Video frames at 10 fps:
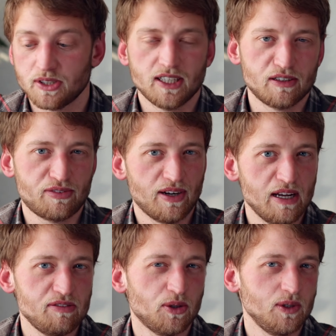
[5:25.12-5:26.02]
or the
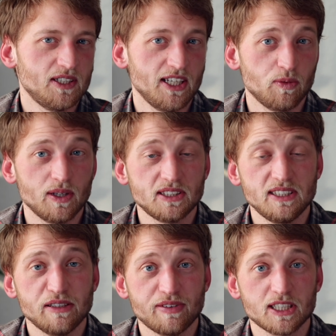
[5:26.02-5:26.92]
R5 only take 1
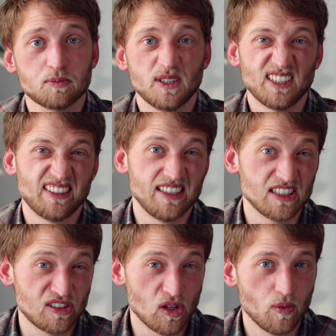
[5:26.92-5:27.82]
CF Express and then a
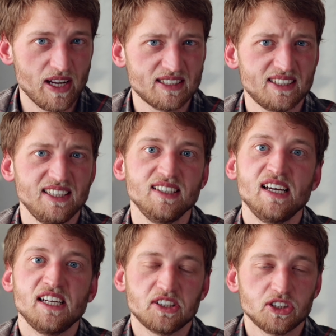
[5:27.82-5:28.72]
slow SD.
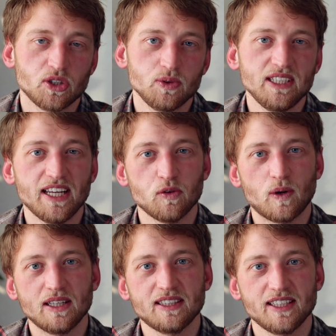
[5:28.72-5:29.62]
The Sony
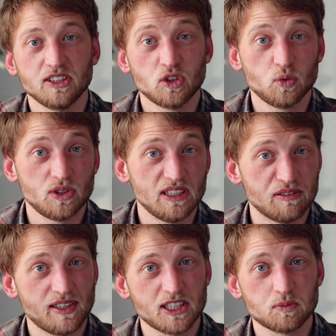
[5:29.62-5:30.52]
A1 takes 2
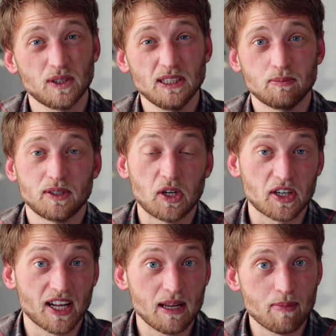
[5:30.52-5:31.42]
CF Express, but they're
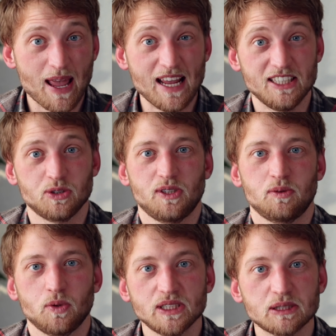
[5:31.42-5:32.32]
Type A, so they're
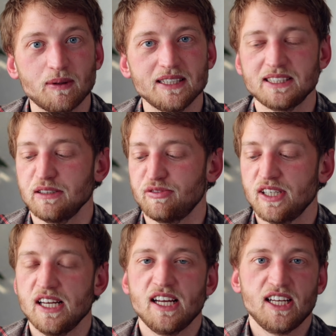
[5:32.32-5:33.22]
more expensive,
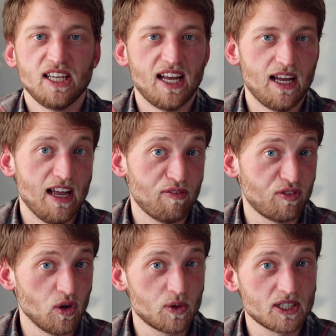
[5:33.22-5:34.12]
have
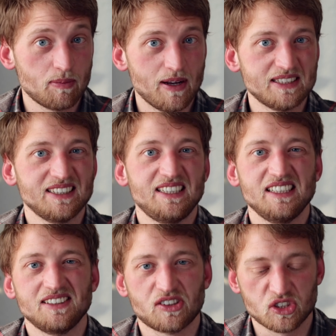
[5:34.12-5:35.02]
lower capacity
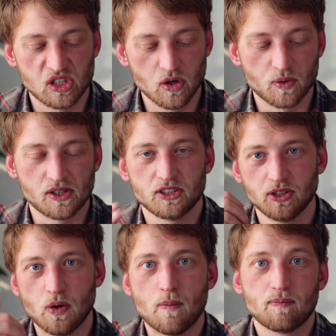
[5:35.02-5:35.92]
and are slower.
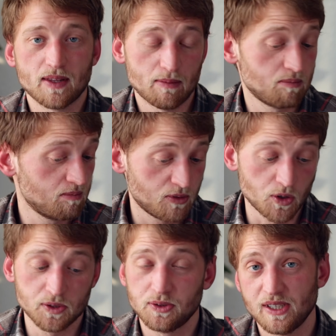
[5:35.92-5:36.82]
So
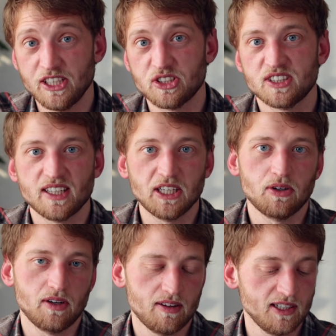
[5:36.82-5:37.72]
congratulations
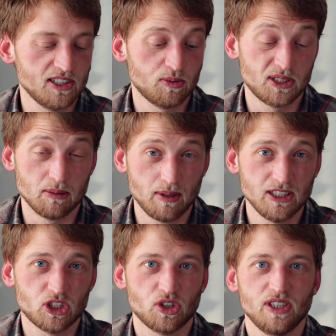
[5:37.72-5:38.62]
Nikon, I think this was the
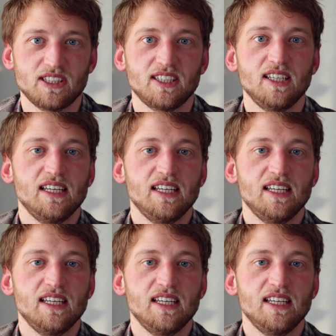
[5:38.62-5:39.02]
best choice.